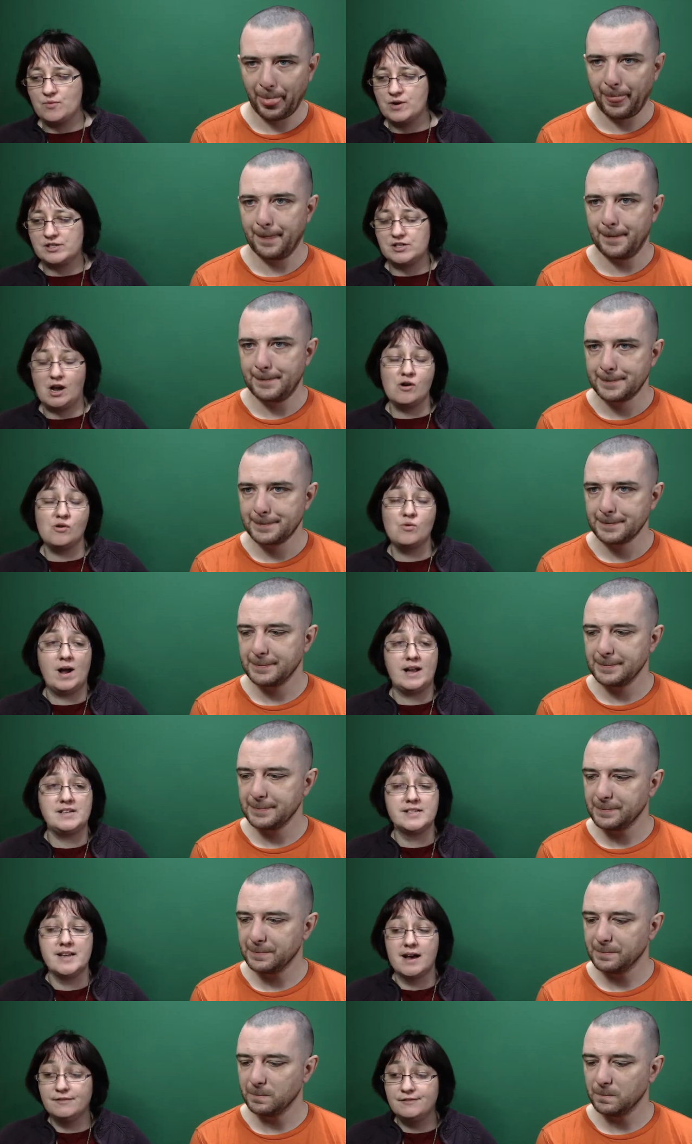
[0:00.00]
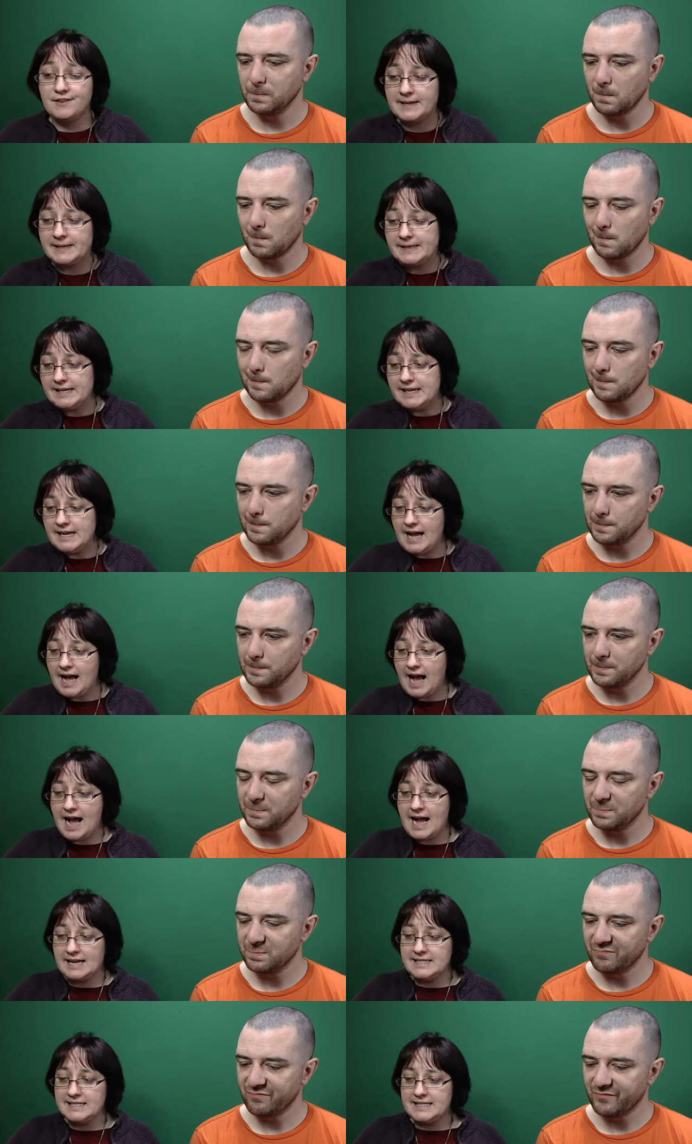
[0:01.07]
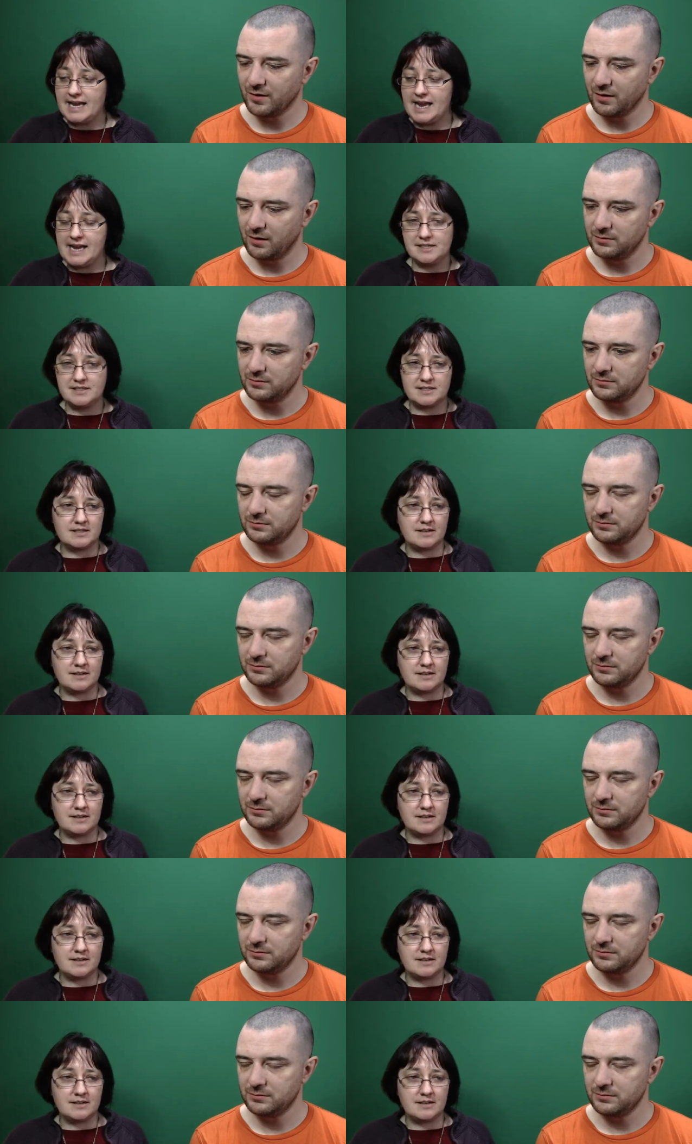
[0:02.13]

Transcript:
Speaker 1: which I always love. And it's